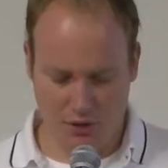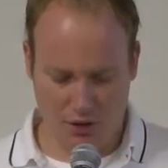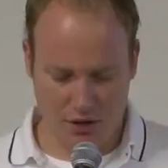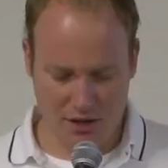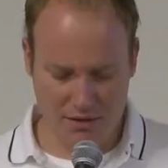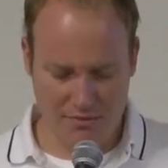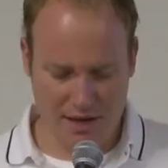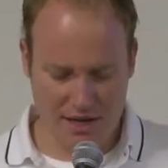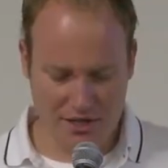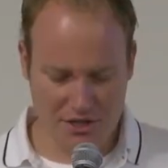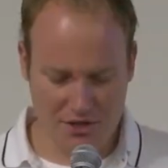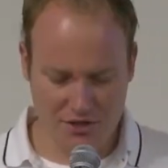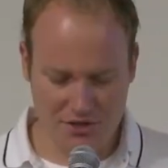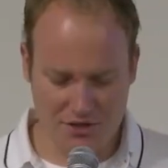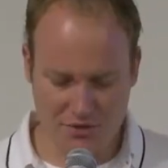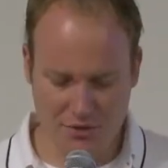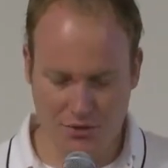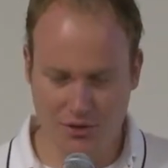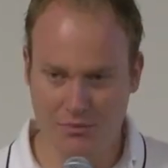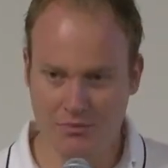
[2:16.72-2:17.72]
automation
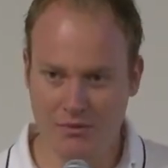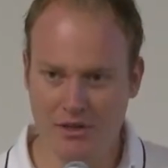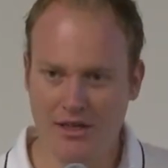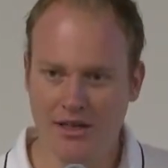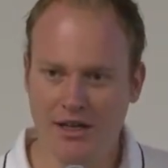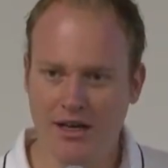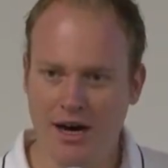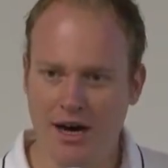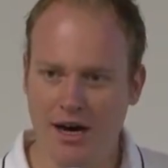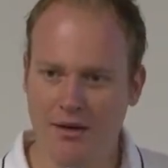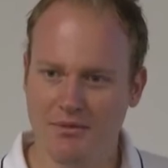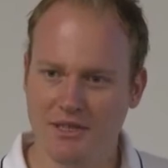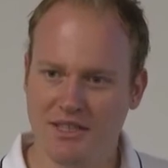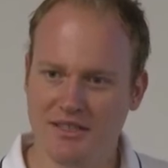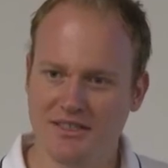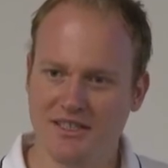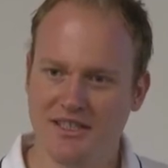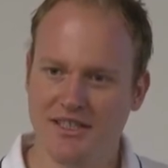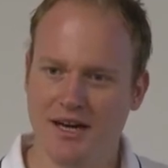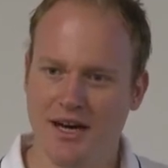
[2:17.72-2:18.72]
tool.
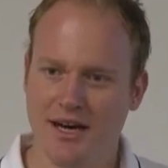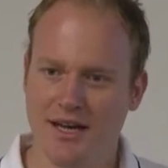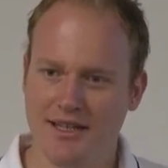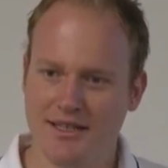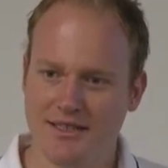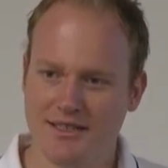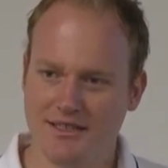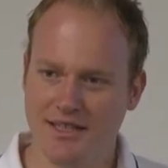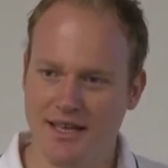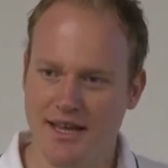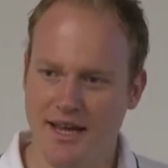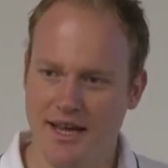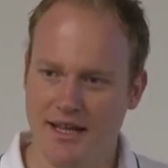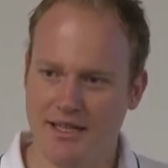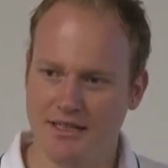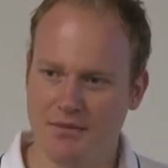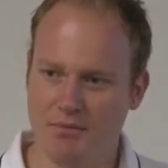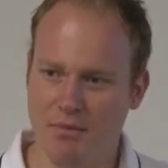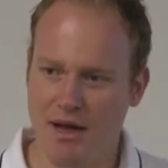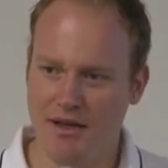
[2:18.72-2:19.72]
OmniDI is a
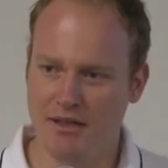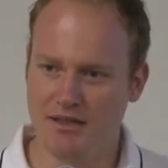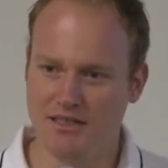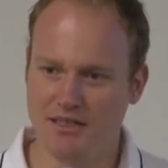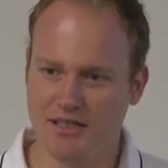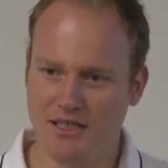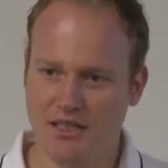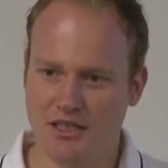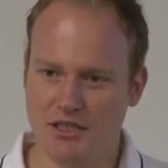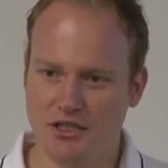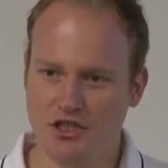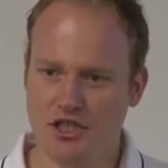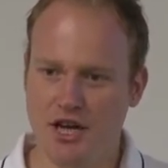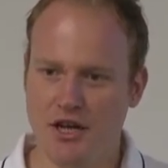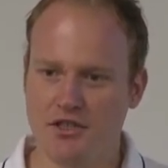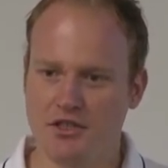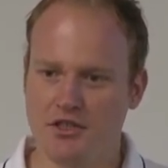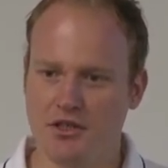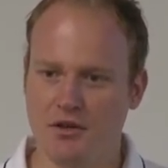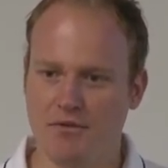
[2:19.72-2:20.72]
dependency
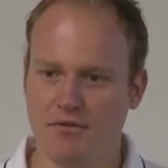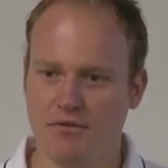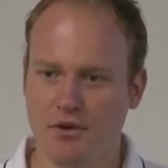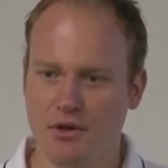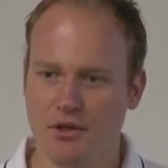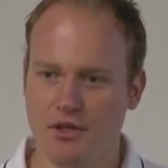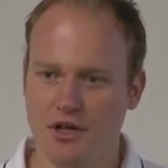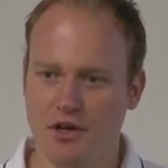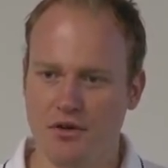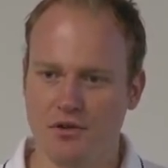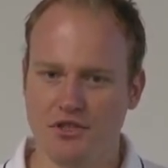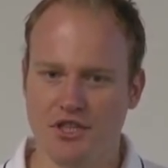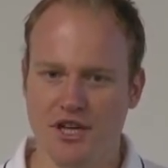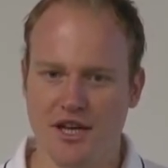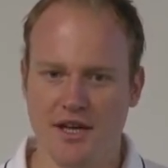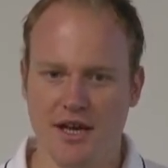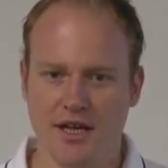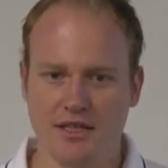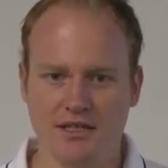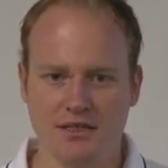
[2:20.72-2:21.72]
injector for
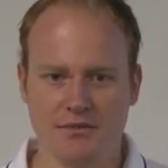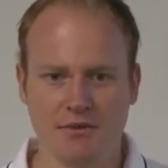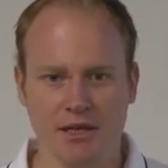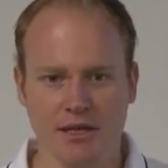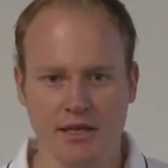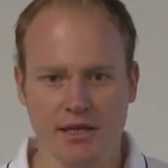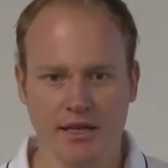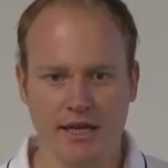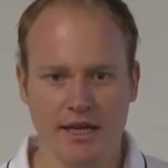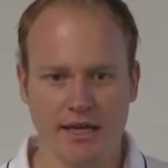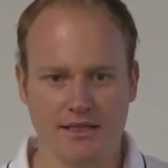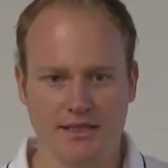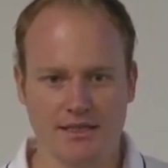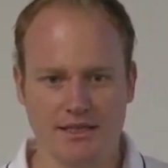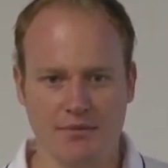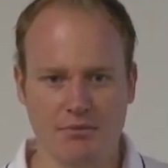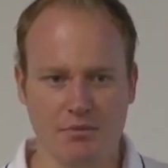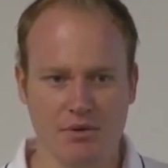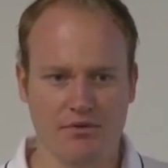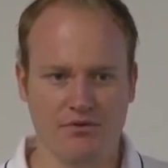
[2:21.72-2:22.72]
Node.js. It
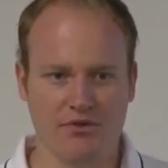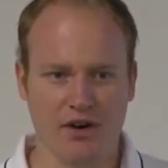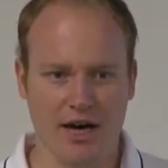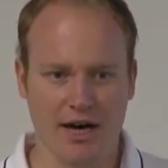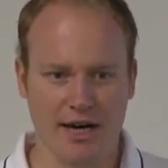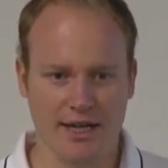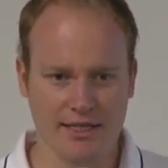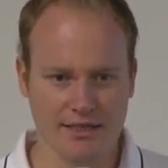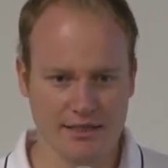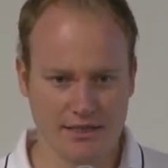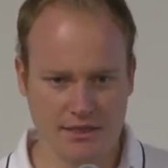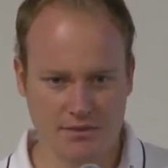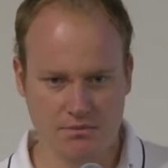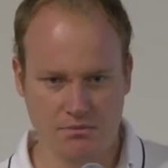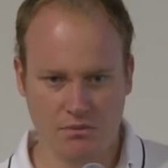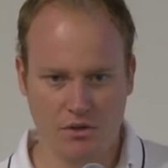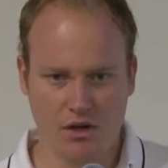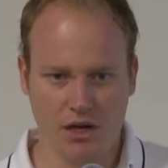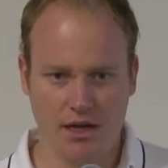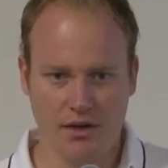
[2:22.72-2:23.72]
simplifies
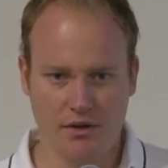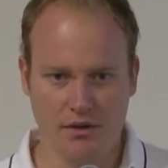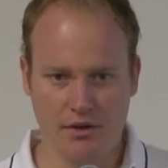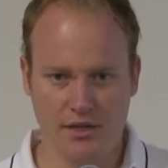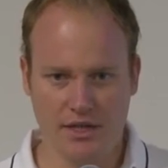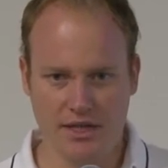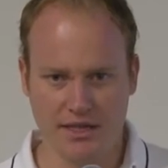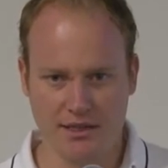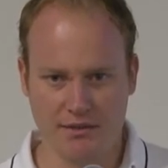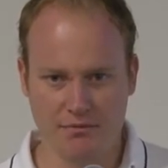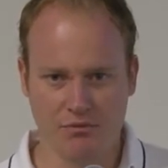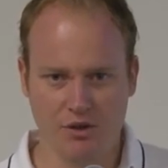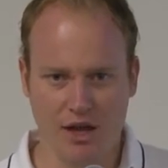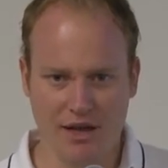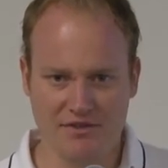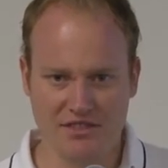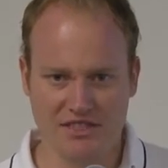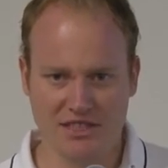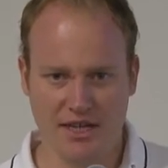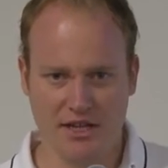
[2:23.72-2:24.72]
the
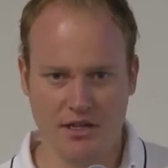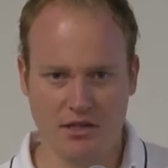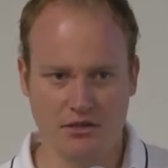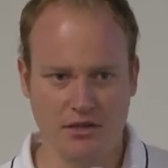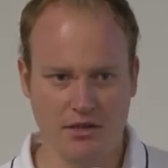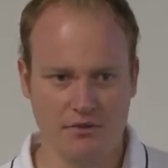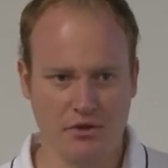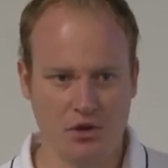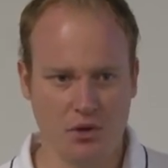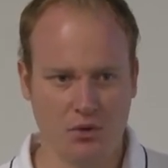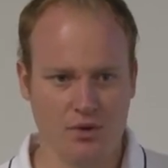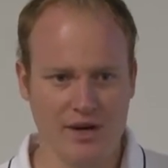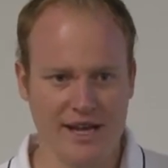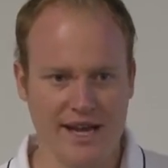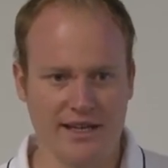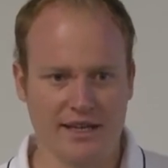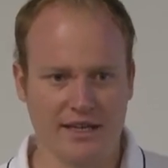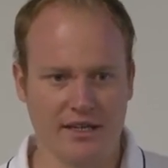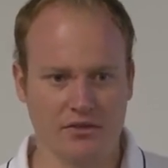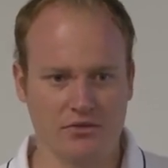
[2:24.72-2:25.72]
life cycle of
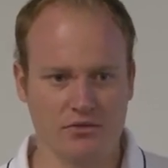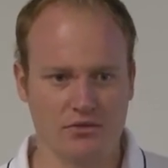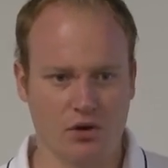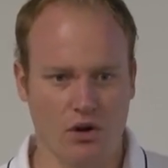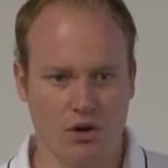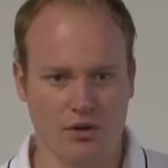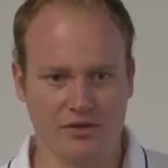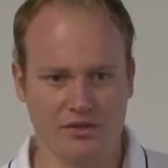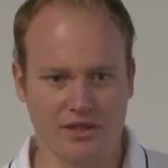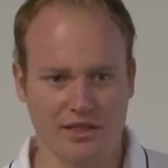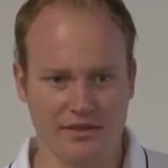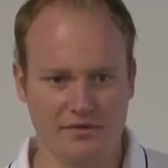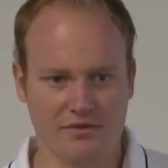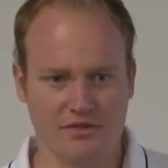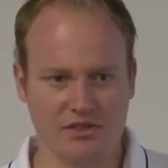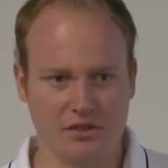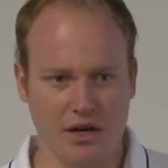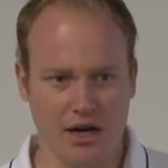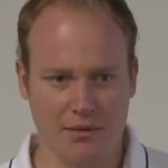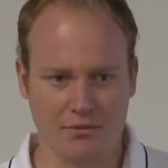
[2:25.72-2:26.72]
creating
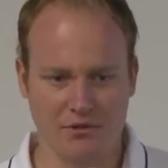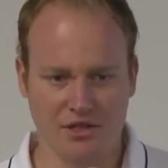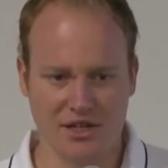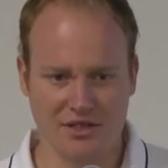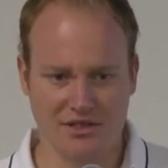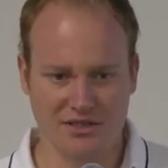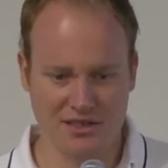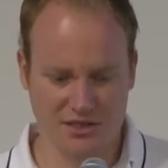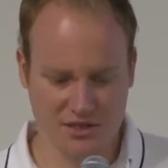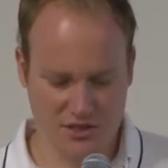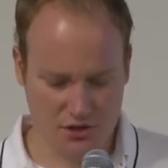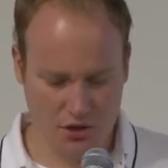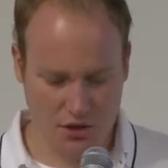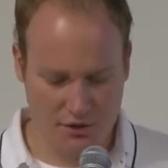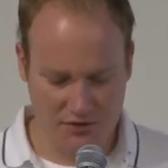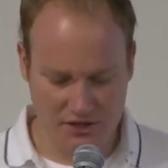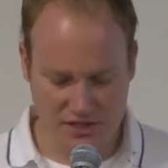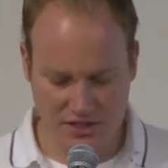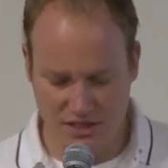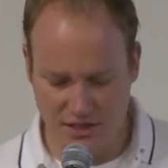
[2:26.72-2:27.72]
long-lived objects and
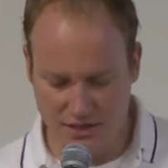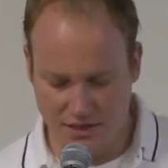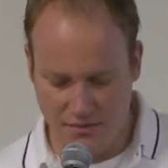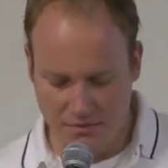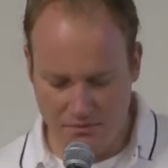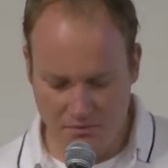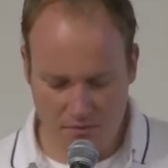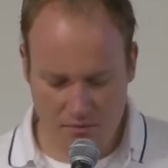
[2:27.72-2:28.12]
services.